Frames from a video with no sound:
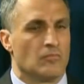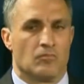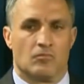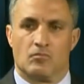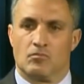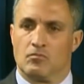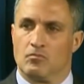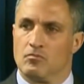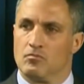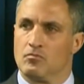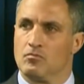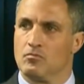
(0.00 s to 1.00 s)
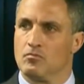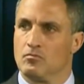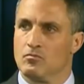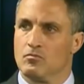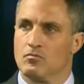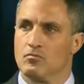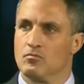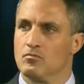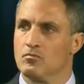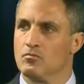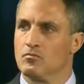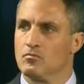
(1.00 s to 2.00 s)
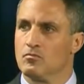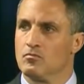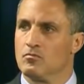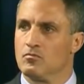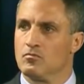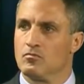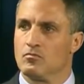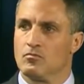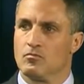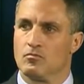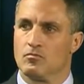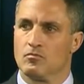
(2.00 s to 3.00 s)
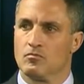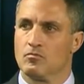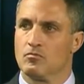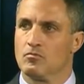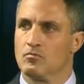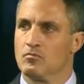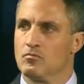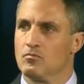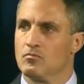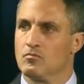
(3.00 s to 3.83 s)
No words are spoken by the person on screen.